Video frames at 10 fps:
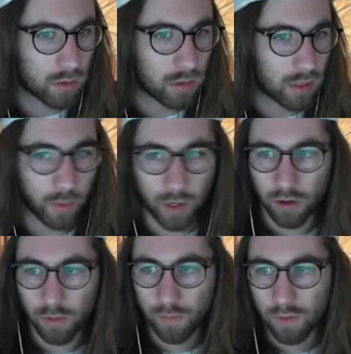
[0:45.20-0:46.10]
There we go.
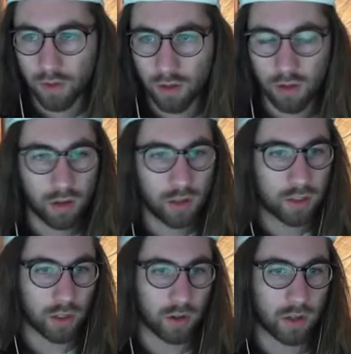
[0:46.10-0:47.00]

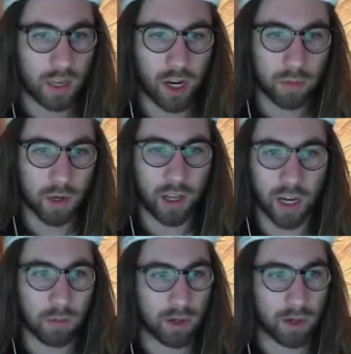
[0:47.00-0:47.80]
So, can't operate a camera,